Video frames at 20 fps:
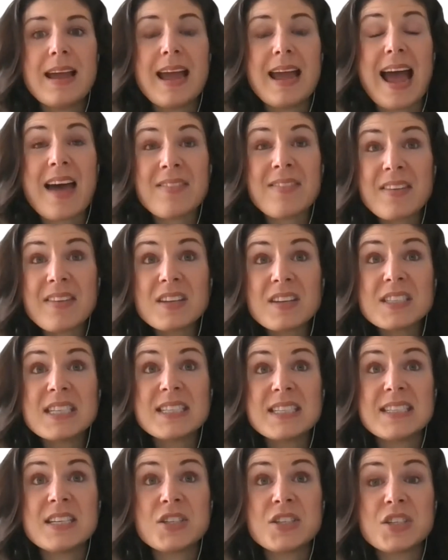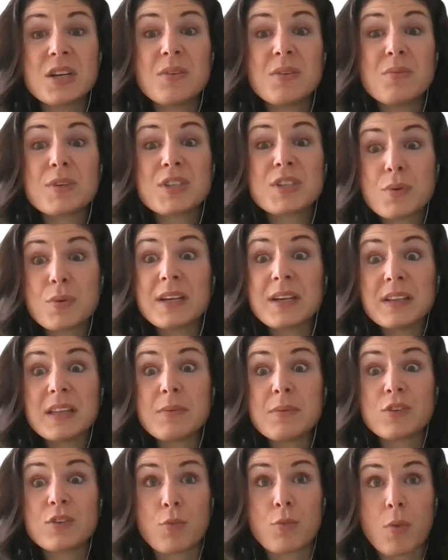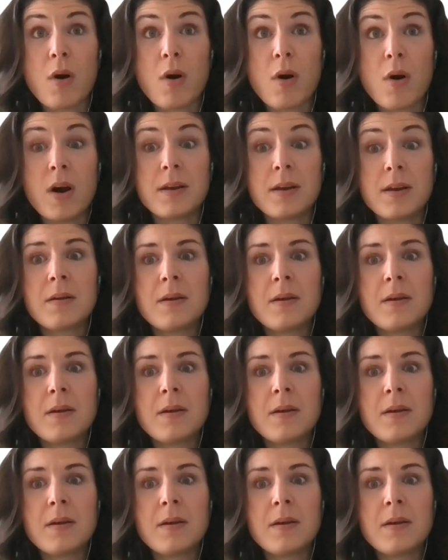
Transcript: and then the decision was quickly withdrawn.